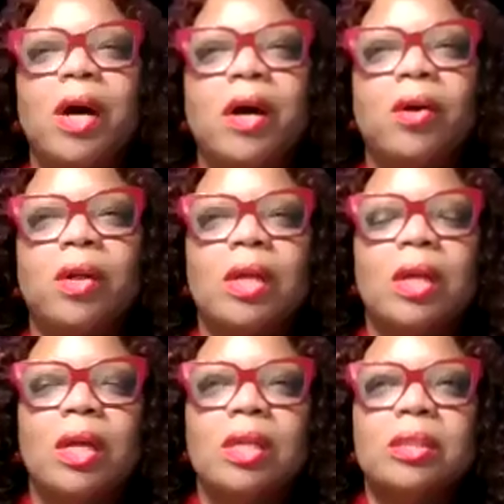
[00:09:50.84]
Oh, wow.
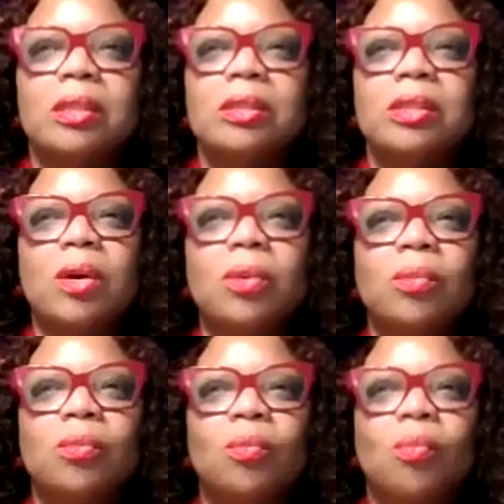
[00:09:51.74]

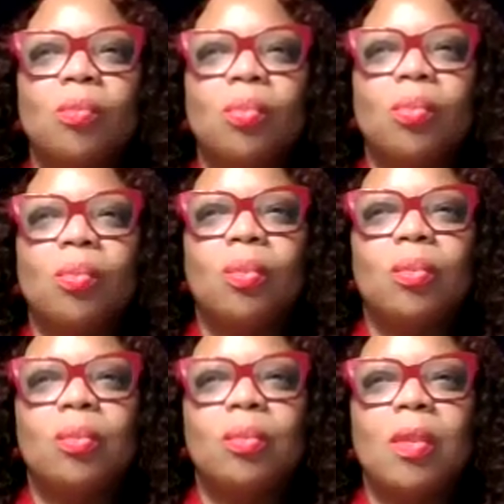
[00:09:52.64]
So
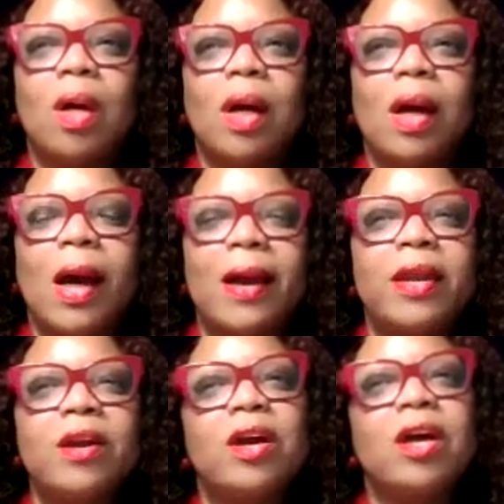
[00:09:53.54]

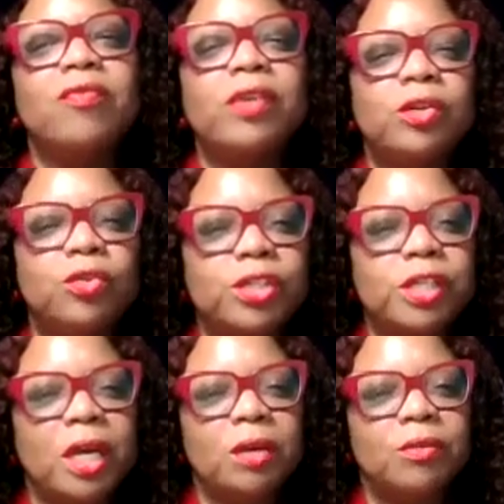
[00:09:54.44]
I hear
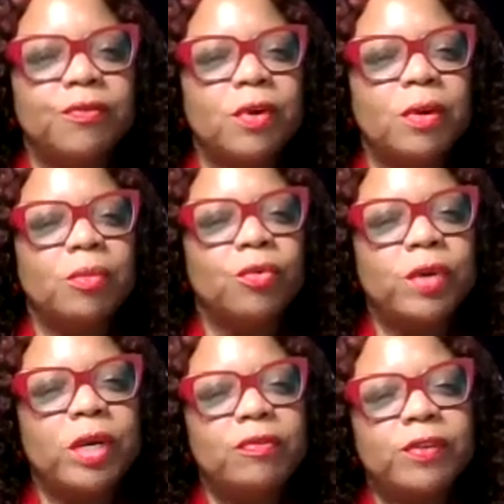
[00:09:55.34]
evolution from
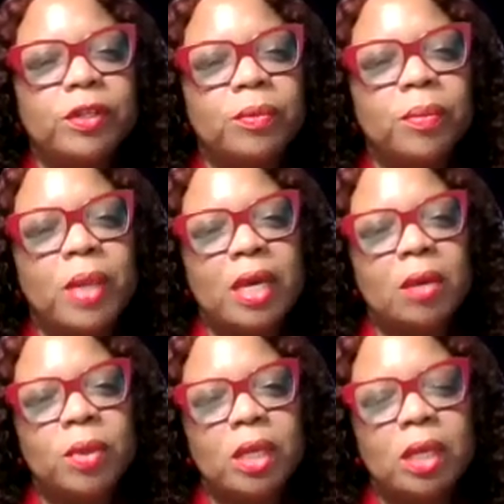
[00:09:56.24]
grief to
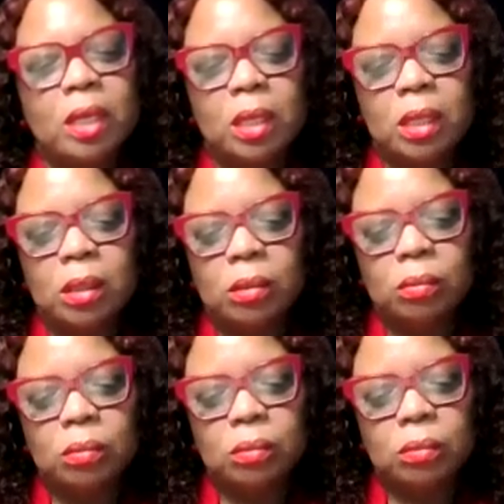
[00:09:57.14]

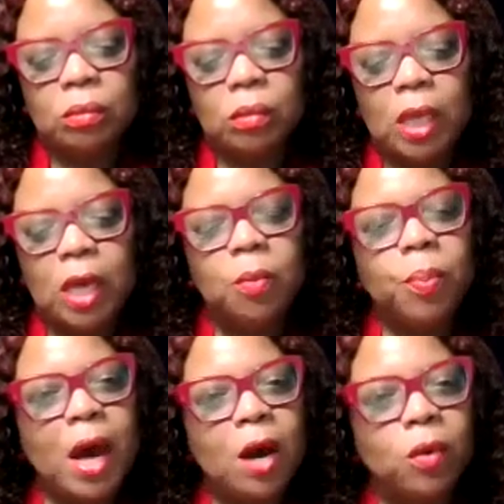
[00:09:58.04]
maybe
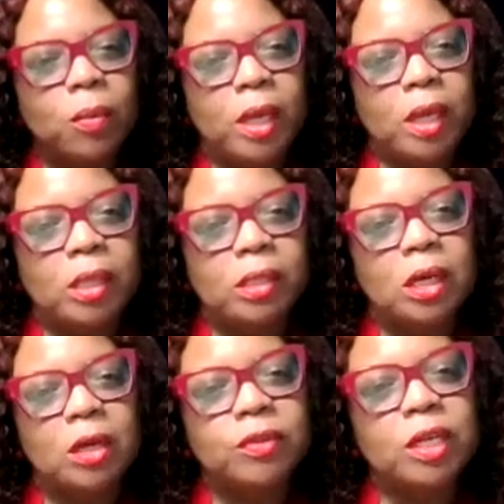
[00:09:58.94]
empowerment
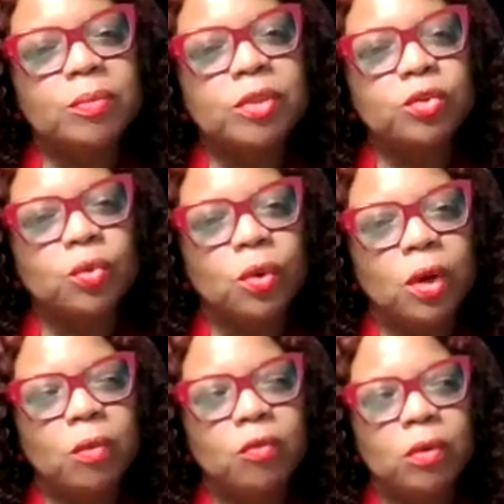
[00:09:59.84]
of some
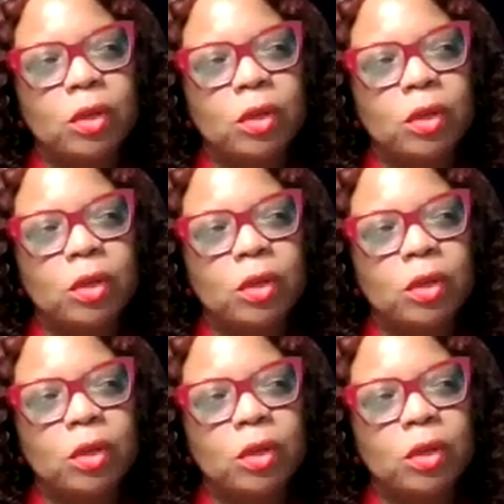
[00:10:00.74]
sort.